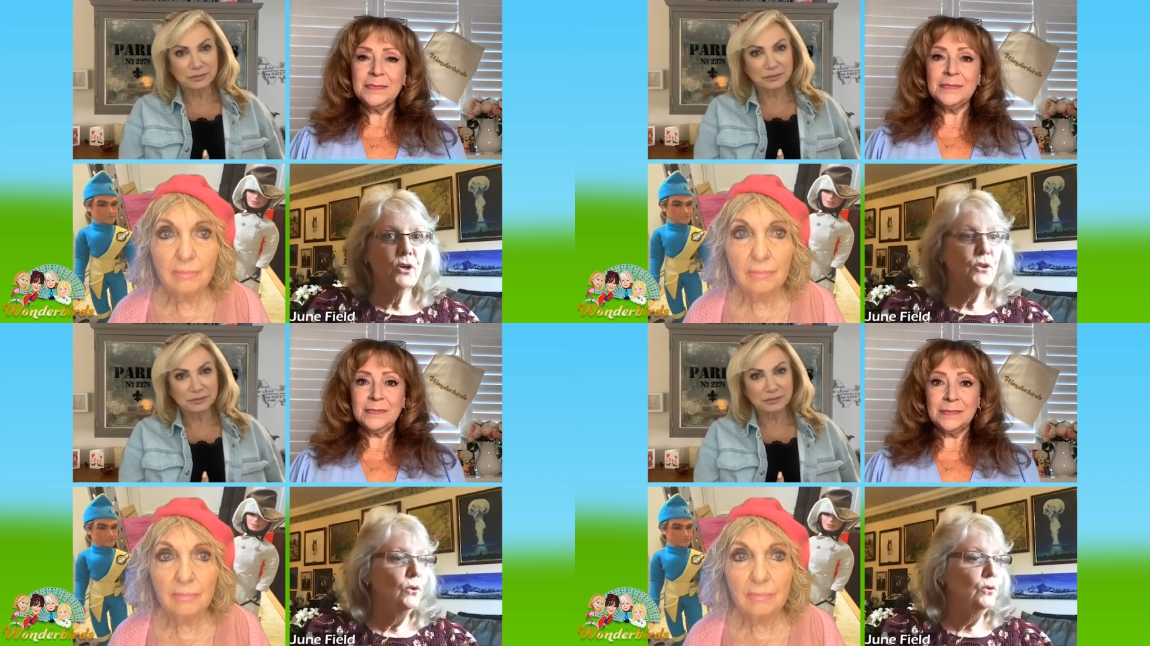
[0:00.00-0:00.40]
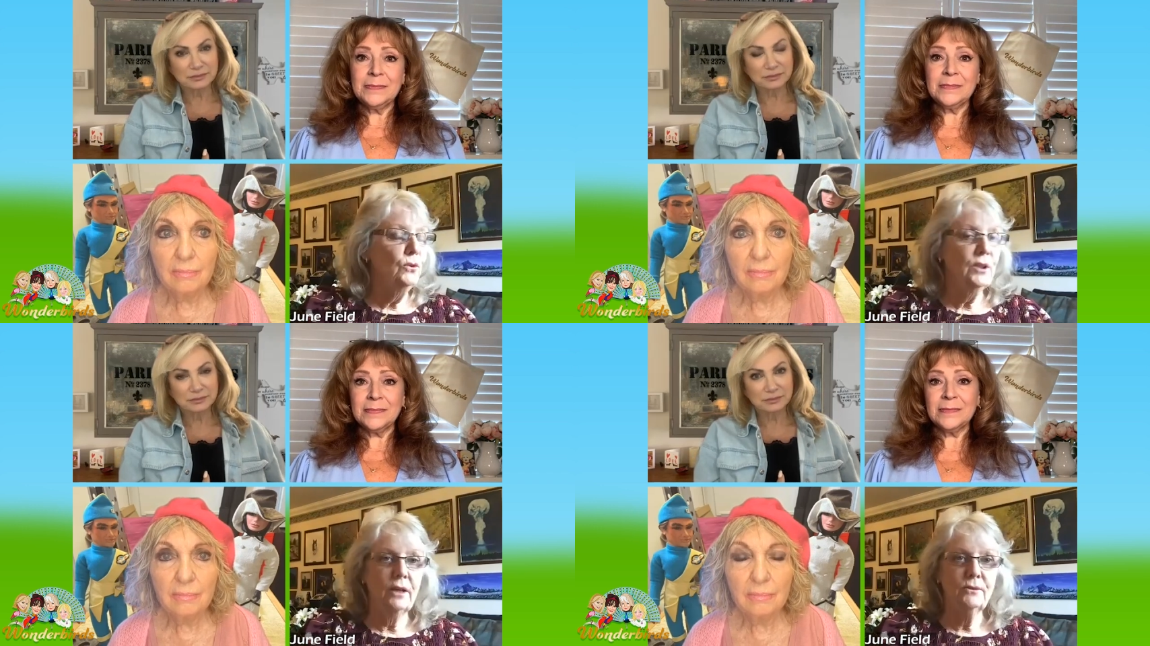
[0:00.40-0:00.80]
Speaker 1: or you'll
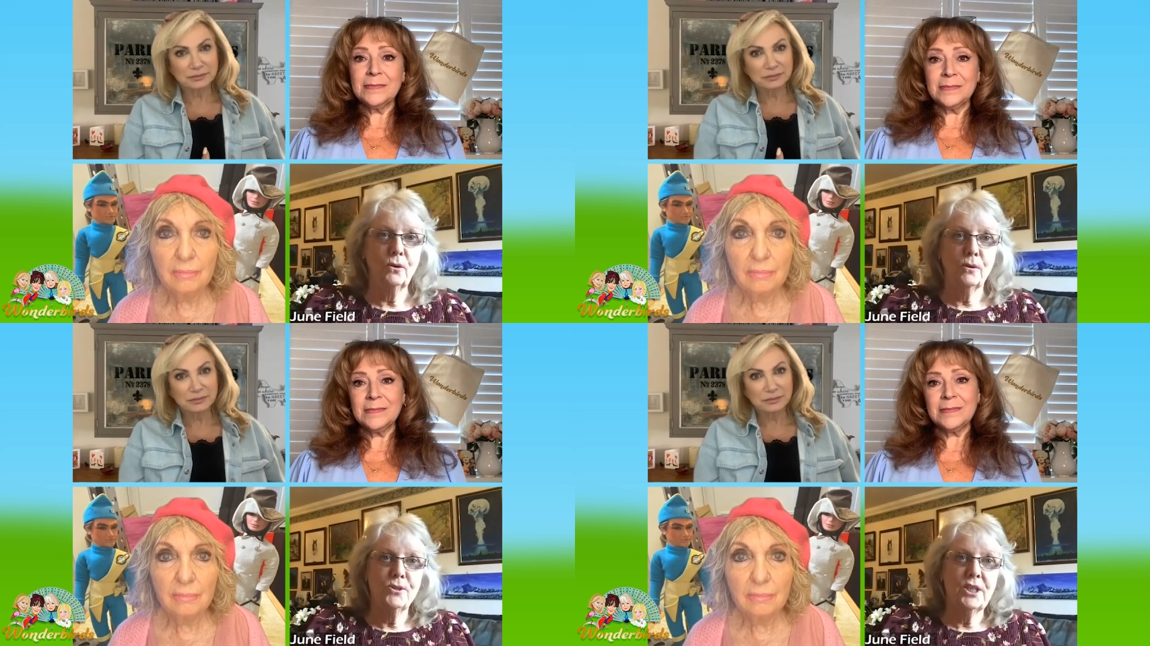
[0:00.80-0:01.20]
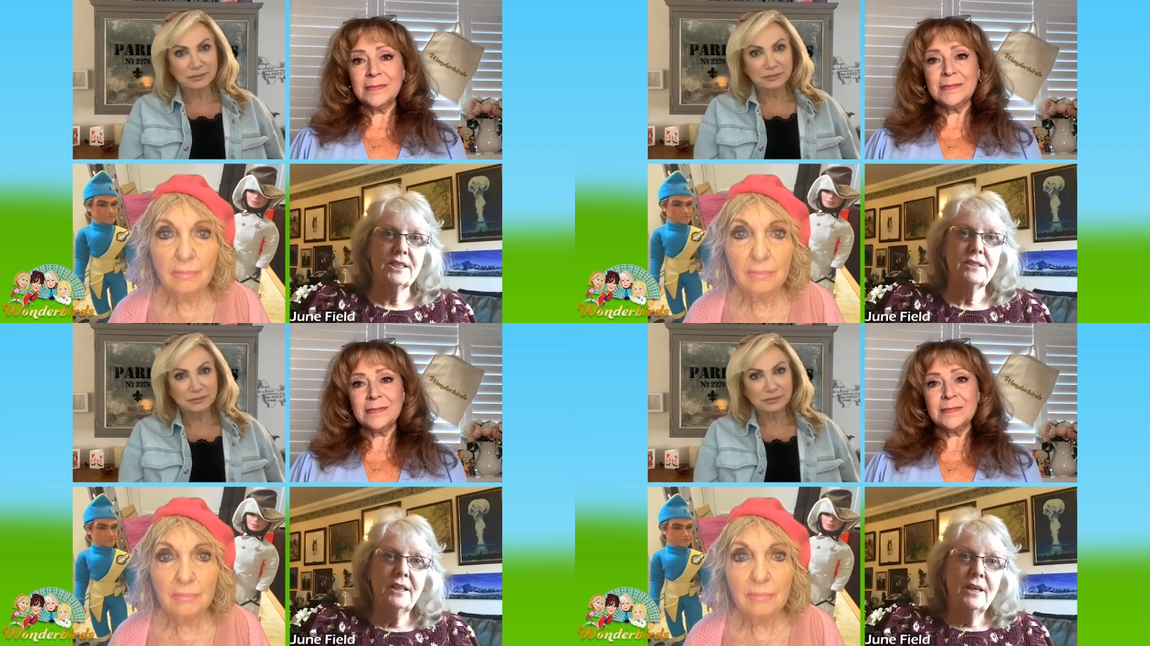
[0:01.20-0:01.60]
look out
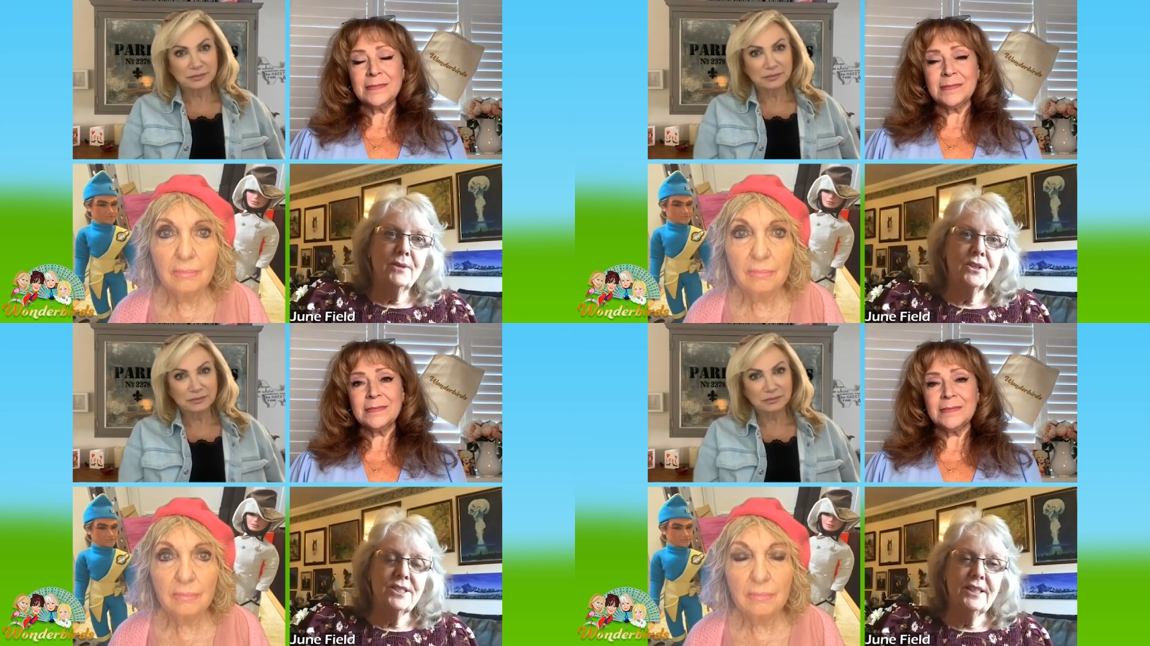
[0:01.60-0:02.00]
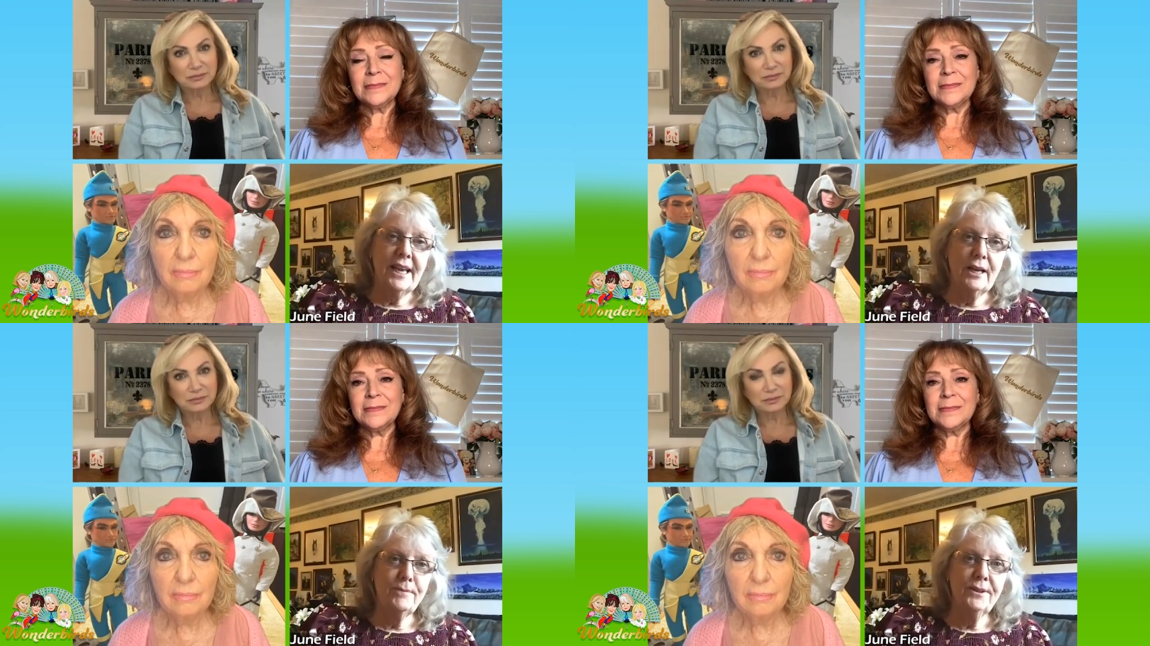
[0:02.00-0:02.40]
objects because they're
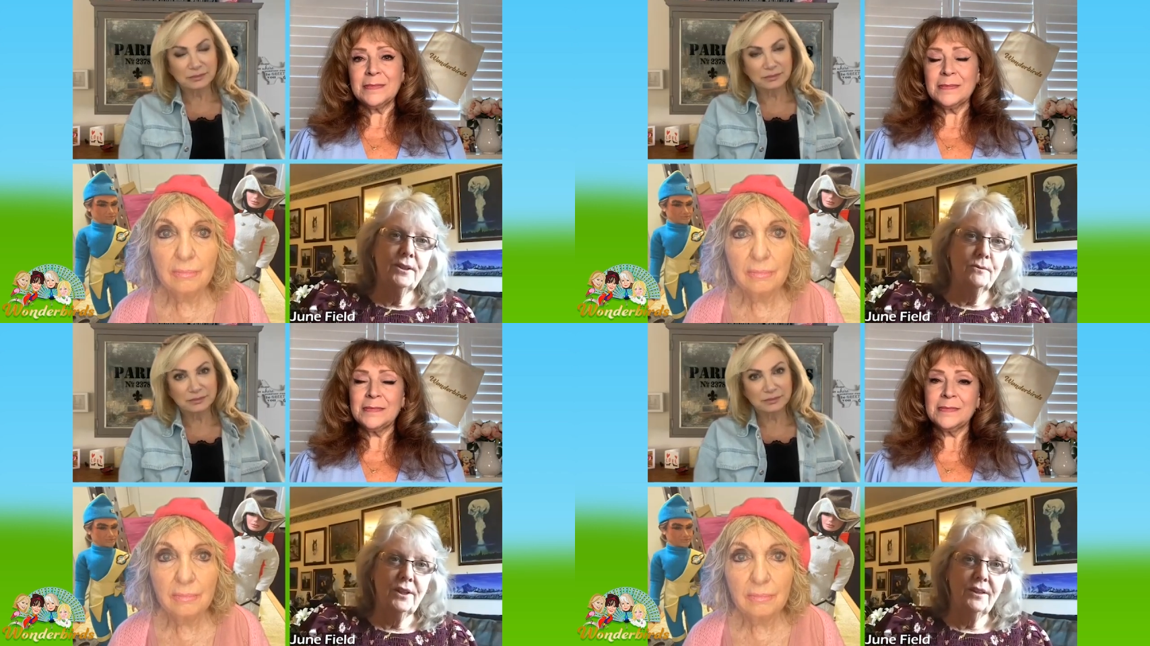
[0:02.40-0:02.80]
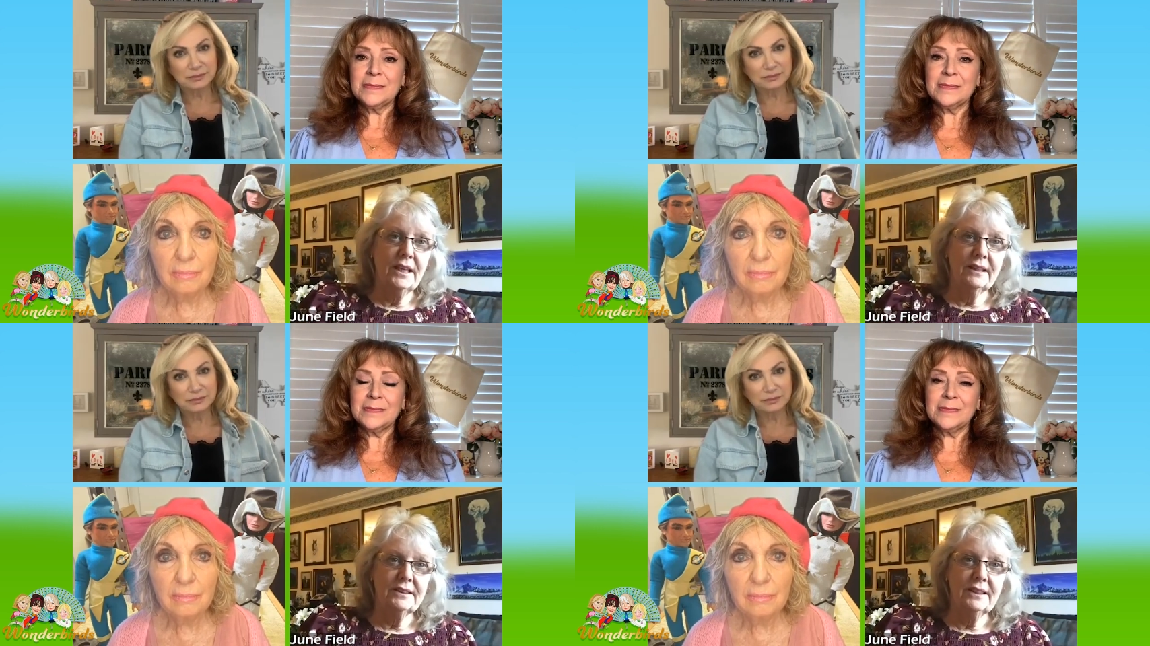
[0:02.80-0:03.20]
helping you with
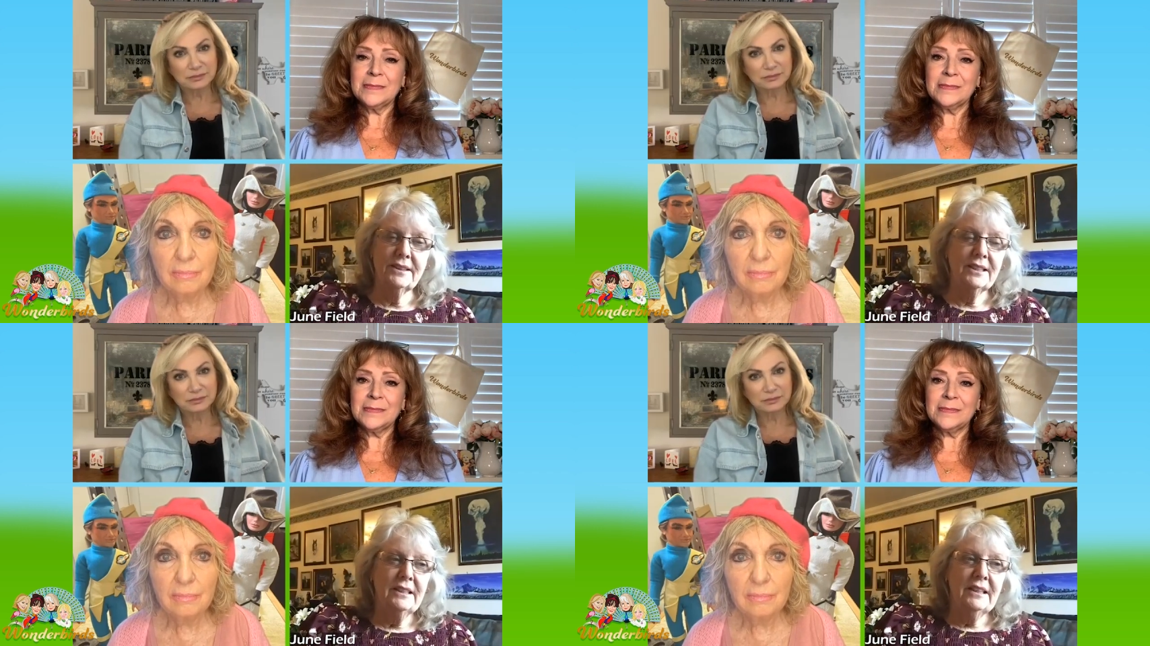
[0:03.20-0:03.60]
things. And